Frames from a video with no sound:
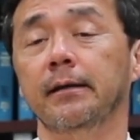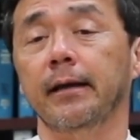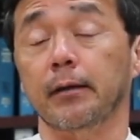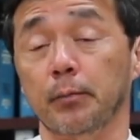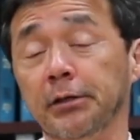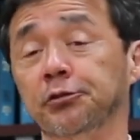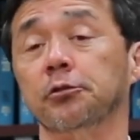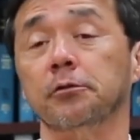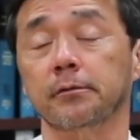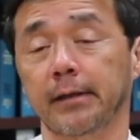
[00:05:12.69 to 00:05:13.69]
and
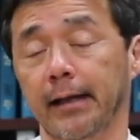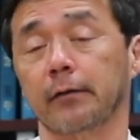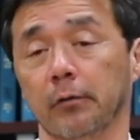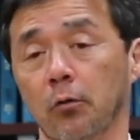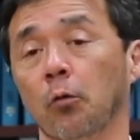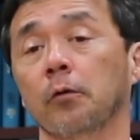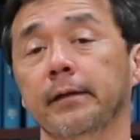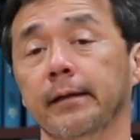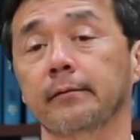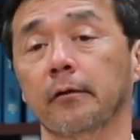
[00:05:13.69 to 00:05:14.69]
measure and record
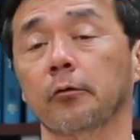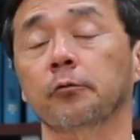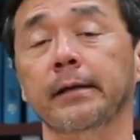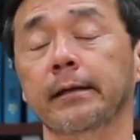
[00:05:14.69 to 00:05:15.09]
in our own